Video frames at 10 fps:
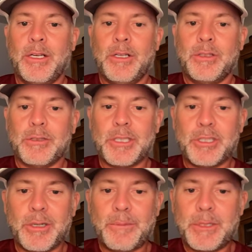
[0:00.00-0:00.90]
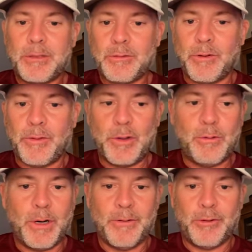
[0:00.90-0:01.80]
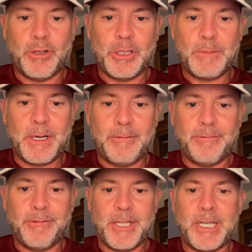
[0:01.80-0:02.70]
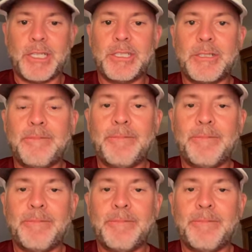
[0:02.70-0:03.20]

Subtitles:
So let's jump into the review of Kirschbaum Flash